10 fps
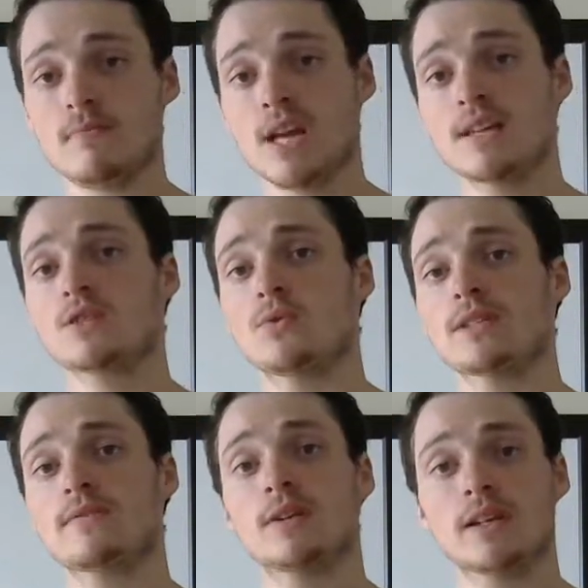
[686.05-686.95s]
As always,
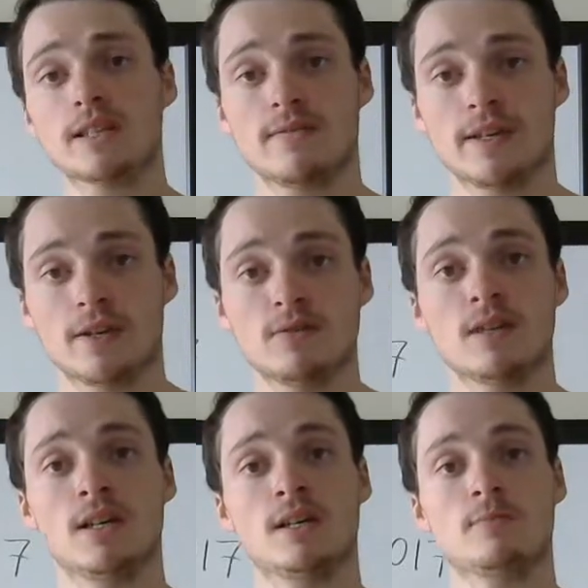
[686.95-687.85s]
if you like the video,
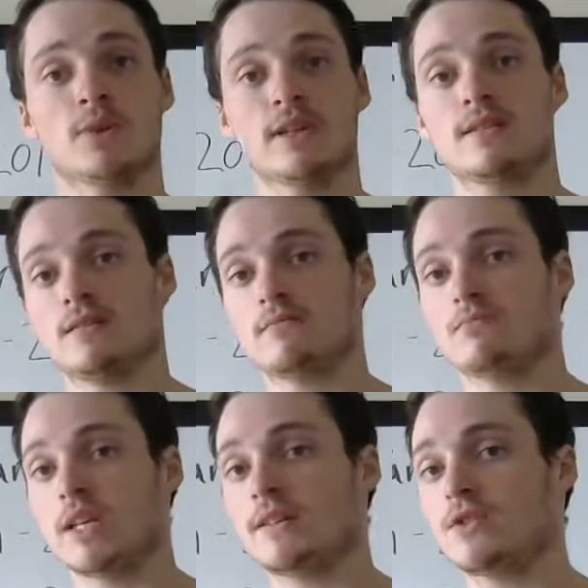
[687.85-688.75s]
please
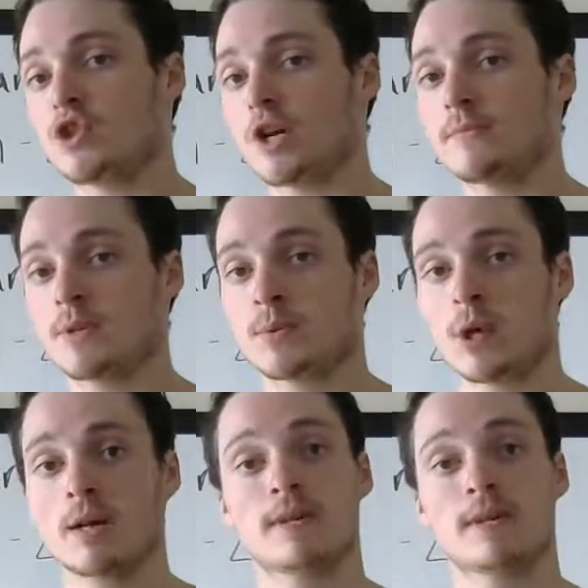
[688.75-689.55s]
like, share, and subscribe.